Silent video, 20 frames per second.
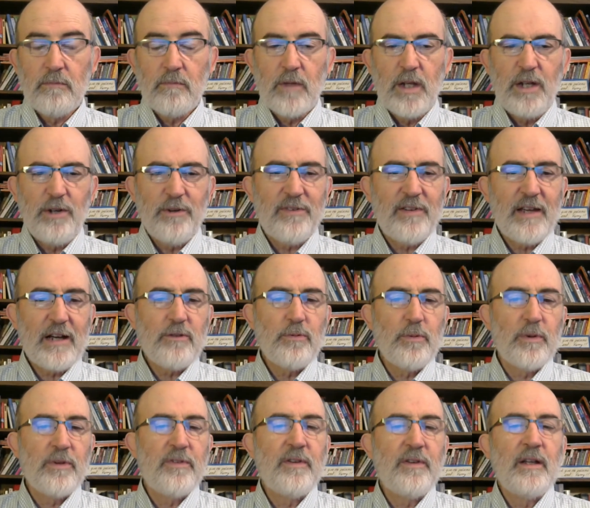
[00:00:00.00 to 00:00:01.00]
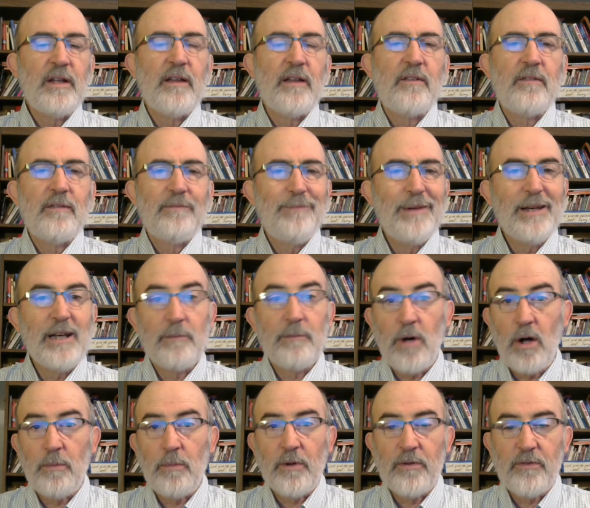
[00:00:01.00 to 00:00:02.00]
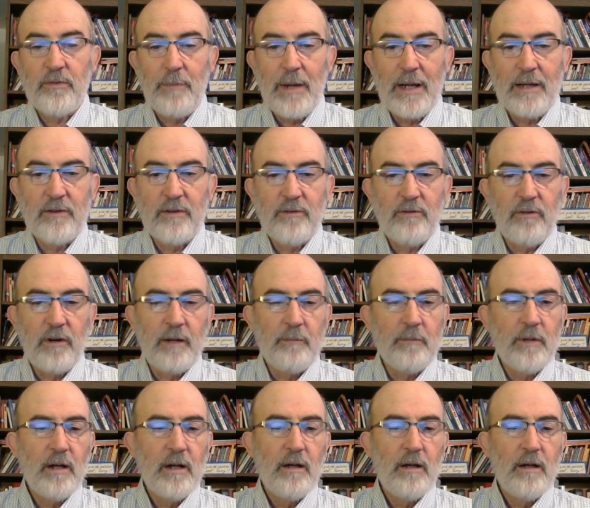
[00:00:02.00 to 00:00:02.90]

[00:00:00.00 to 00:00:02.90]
You know, sexual sin has become almost mainstreamed,